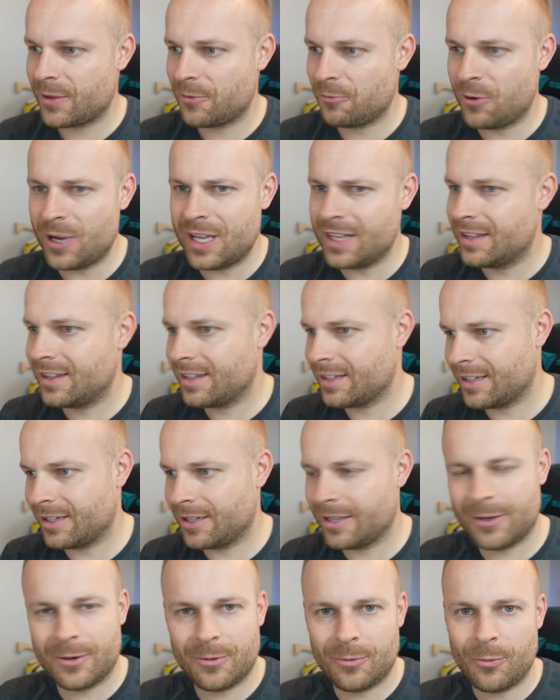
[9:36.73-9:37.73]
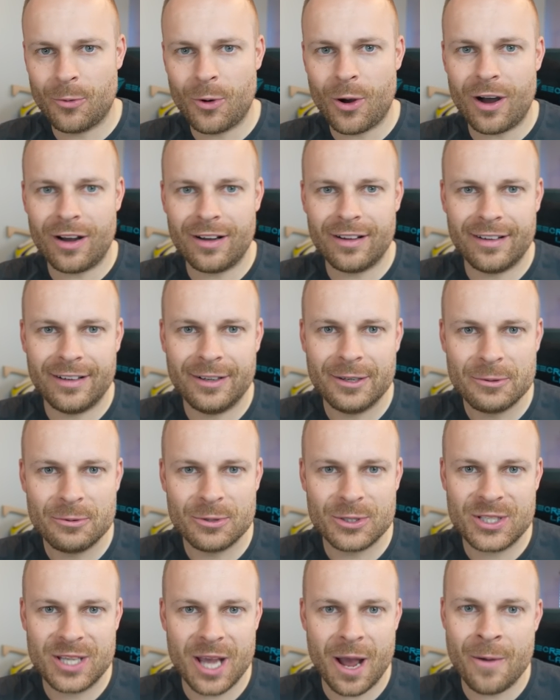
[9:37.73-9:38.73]
with what
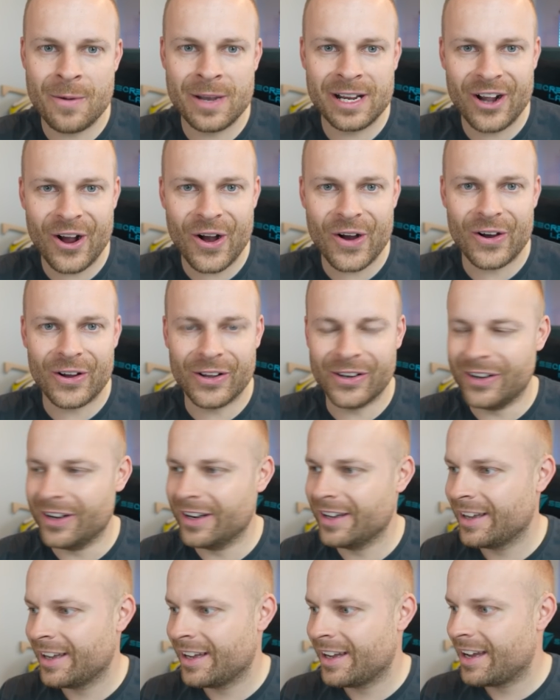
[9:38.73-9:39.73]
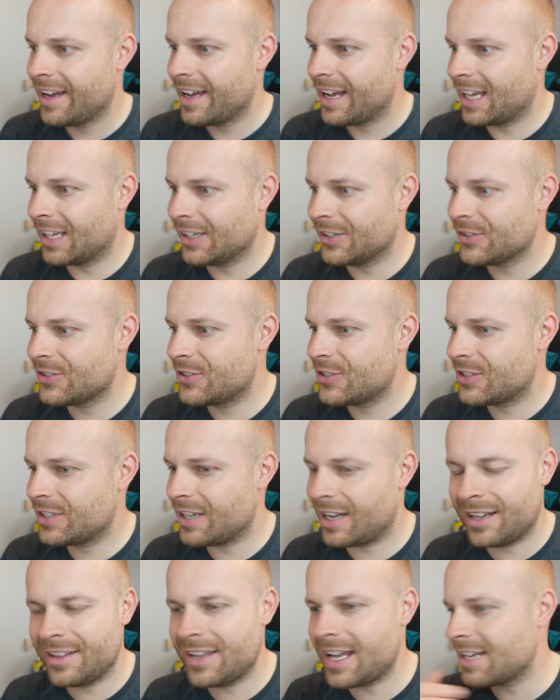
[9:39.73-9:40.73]
was going on, and
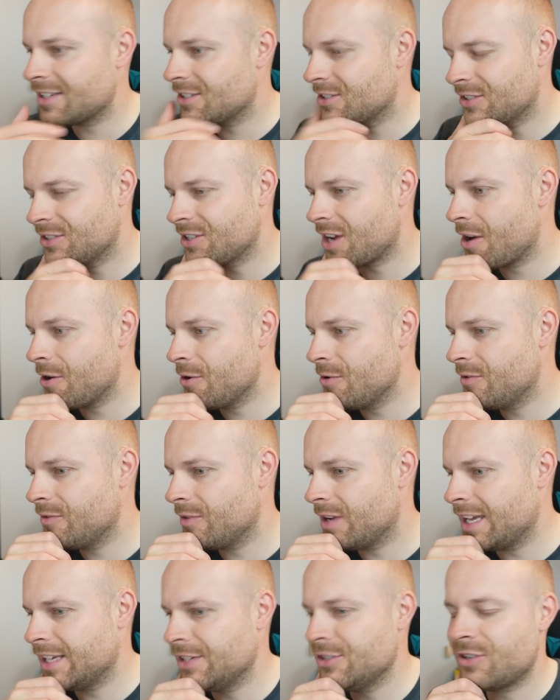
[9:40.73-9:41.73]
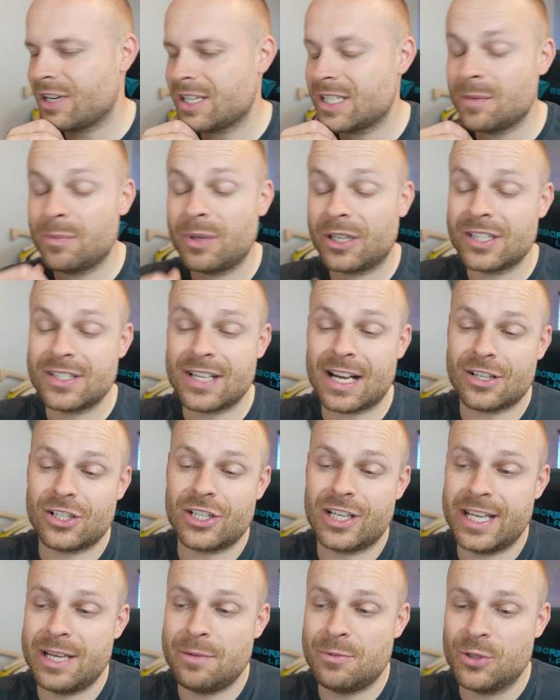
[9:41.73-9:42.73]
and that's so interesting because
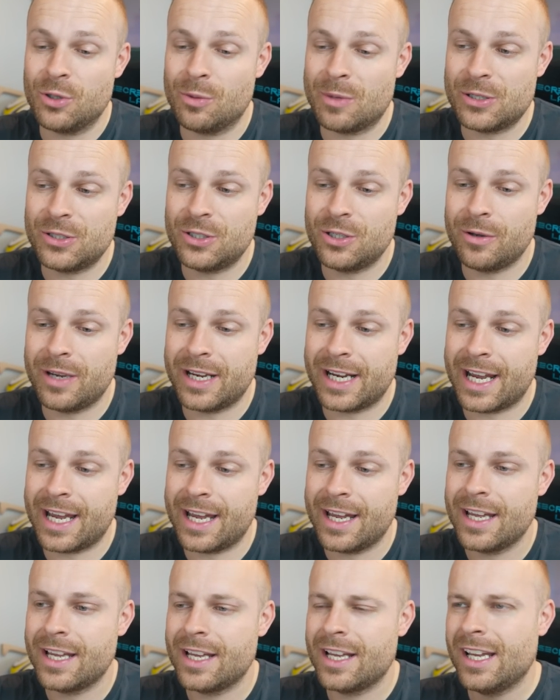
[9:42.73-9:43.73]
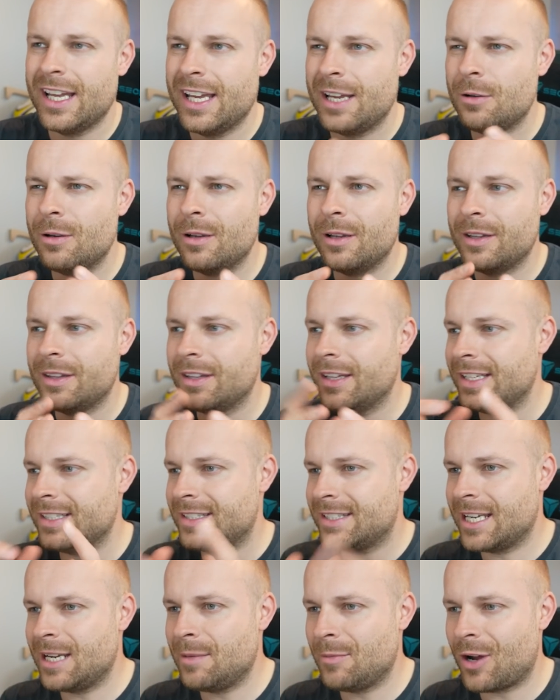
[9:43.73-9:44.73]
actually he was almost doing it. It, it
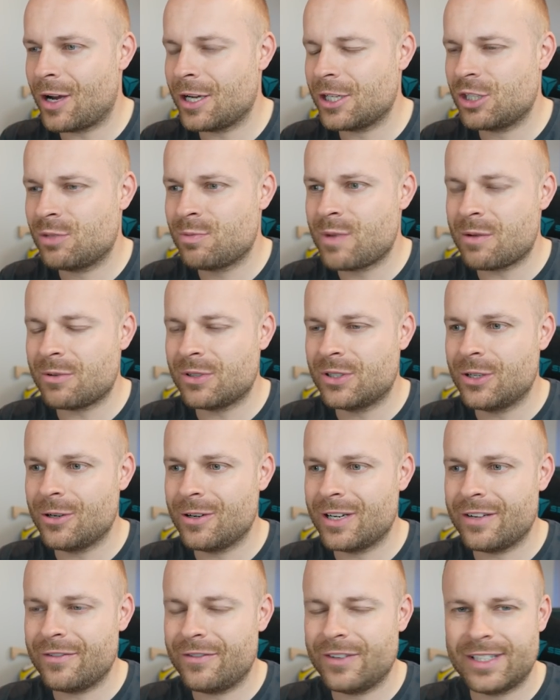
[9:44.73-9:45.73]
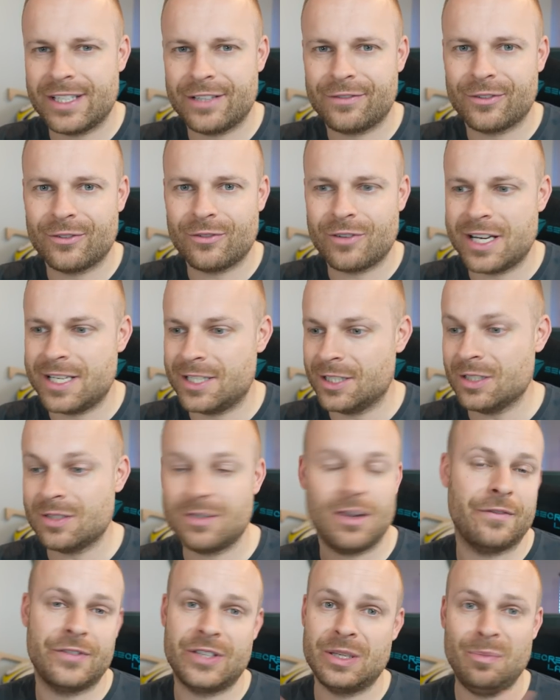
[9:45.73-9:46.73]
seemed like Schmidt was doing it for different reasons.
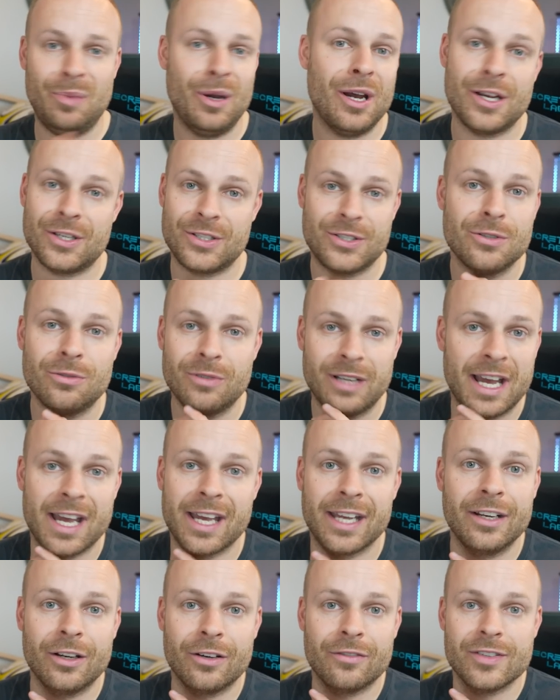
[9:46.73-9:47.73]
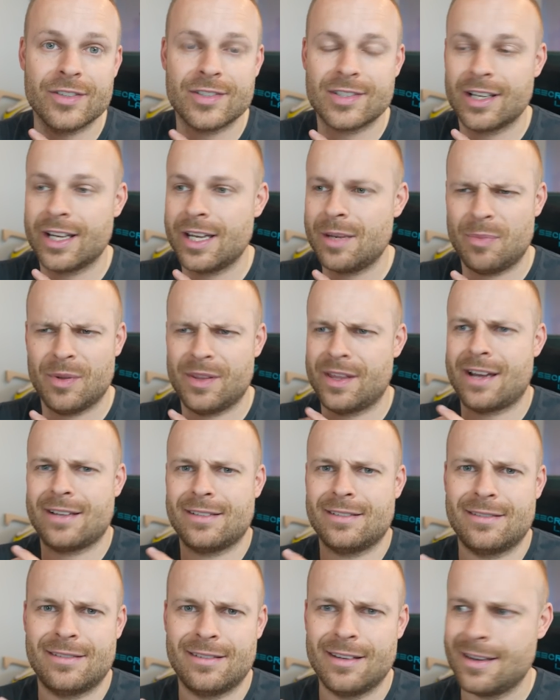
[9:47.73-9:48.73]
Obviously, personal gain, obviously, but
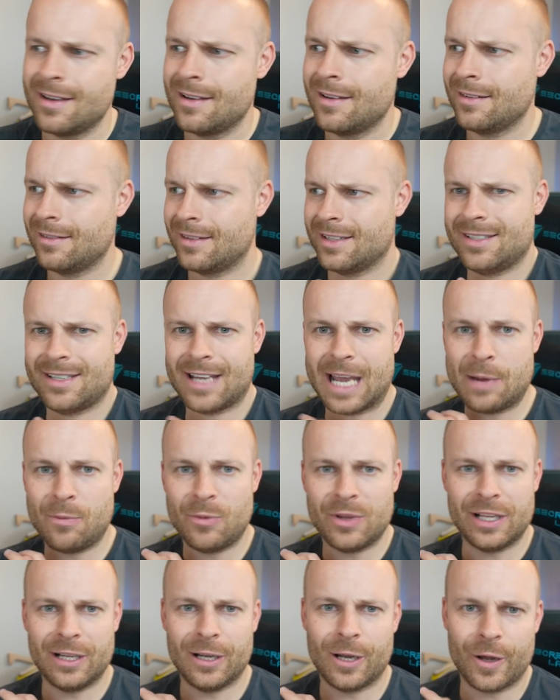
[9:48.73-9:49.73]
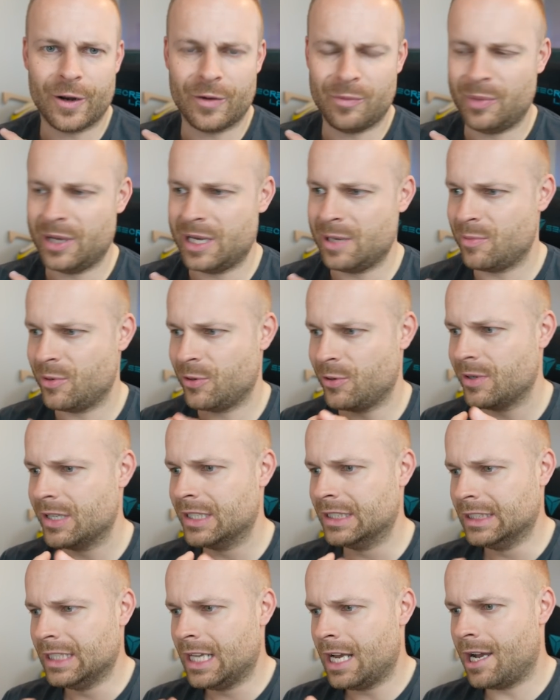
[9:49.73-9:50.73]
that's the same with a lot of people.
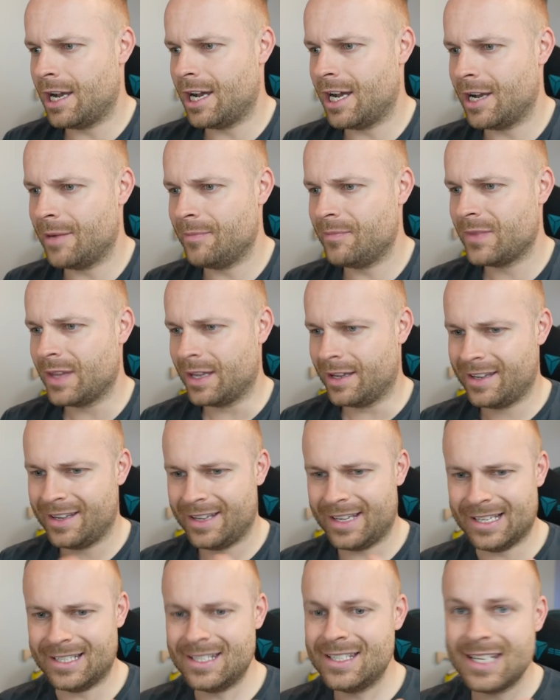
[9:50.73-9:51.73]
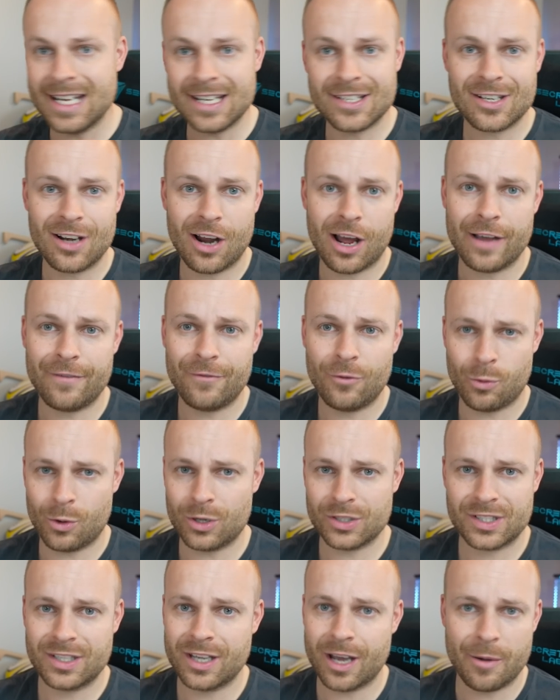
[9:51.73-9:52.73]
Um, his dislike for
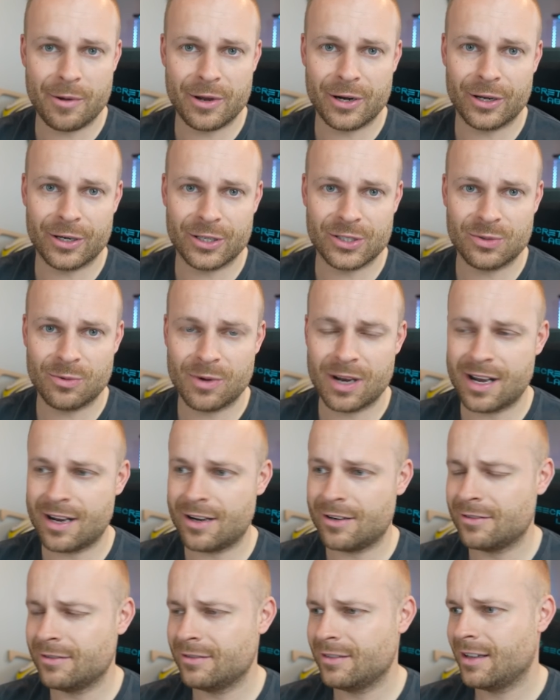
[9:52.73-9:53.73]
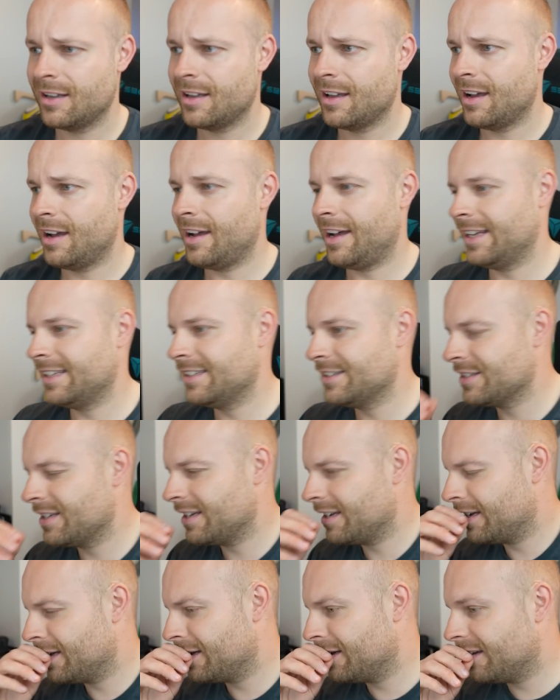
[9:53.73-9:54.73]
what's going on as well. And
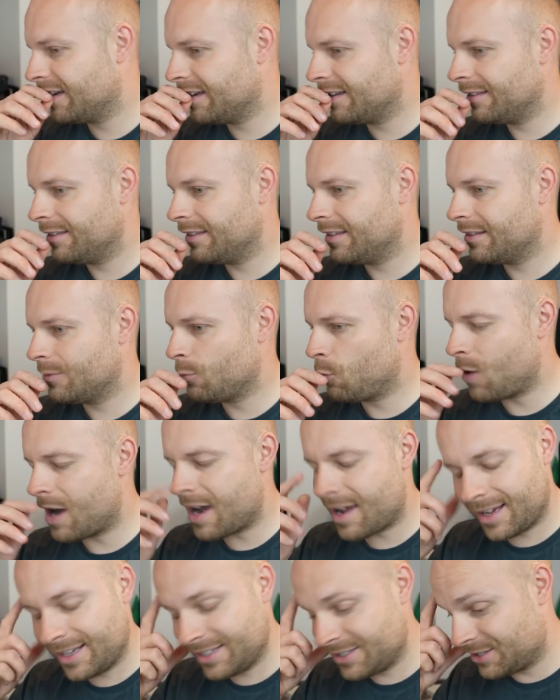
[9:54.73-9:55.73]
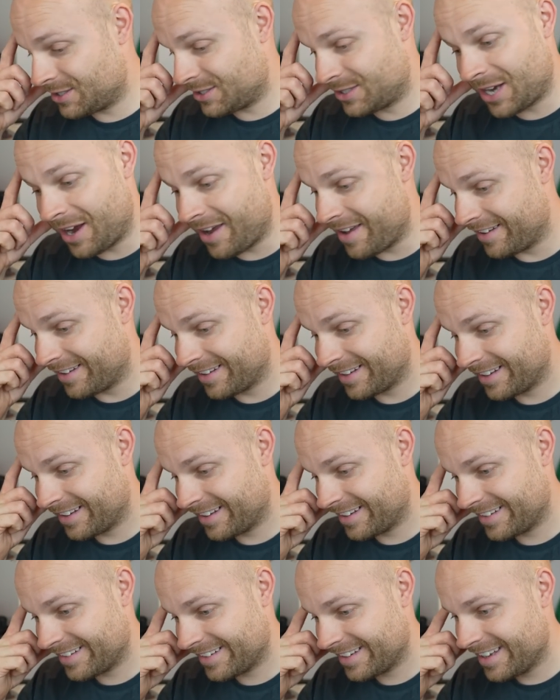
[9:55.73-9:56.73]
what?
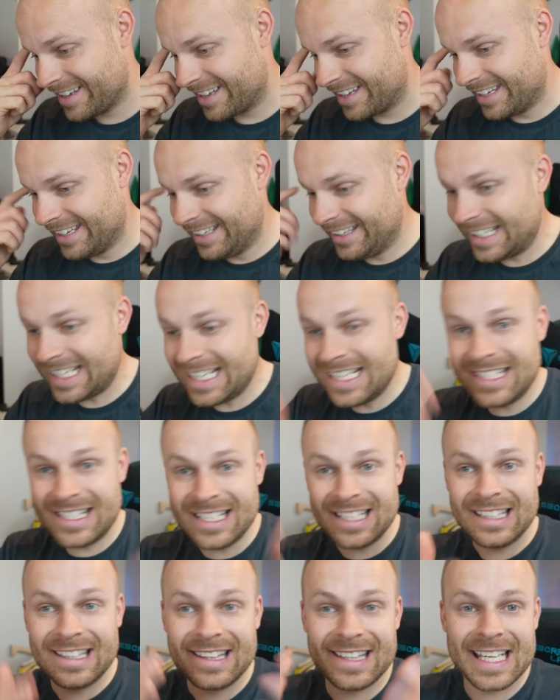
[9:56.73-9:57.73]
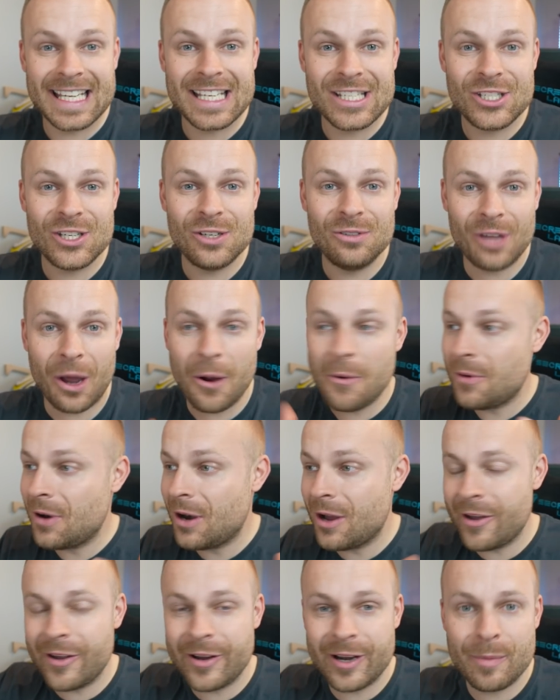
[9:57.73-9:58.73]
These are the things you don't
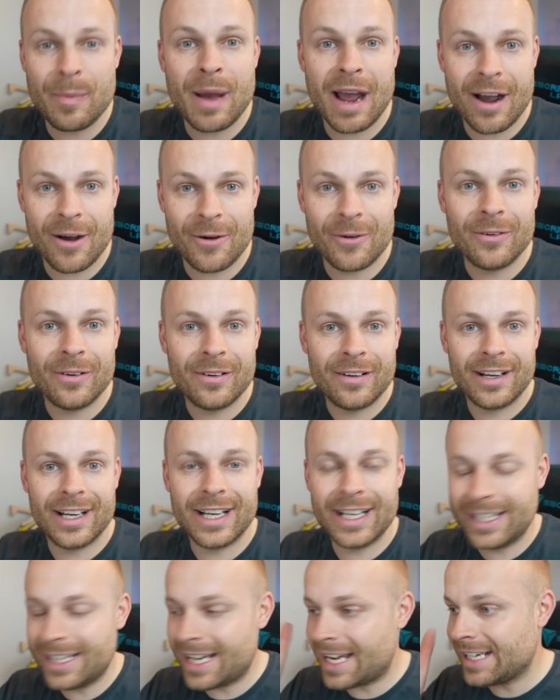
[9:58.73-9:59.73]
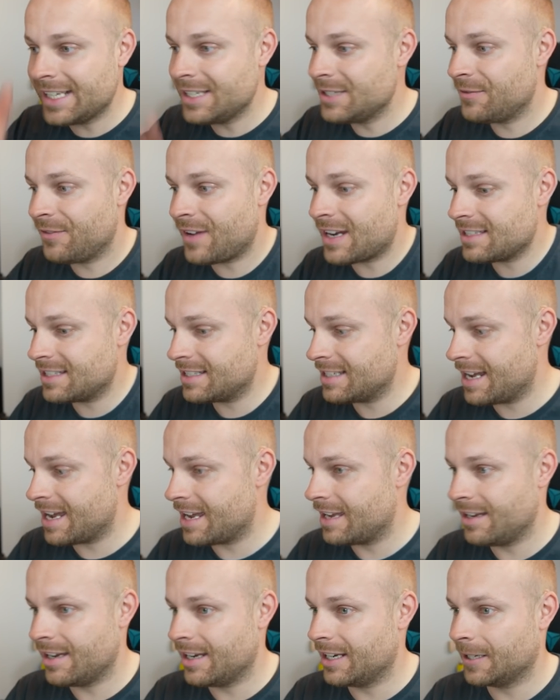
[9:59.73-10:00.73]
learn about, and, and it's
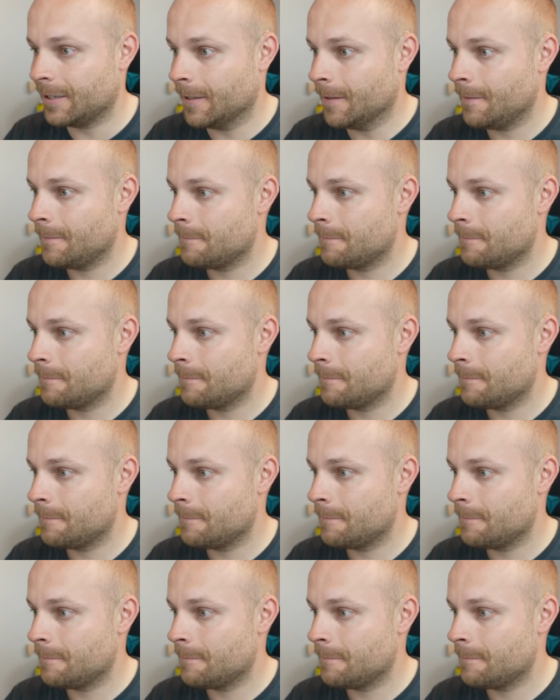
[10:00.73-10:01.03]
fascinating.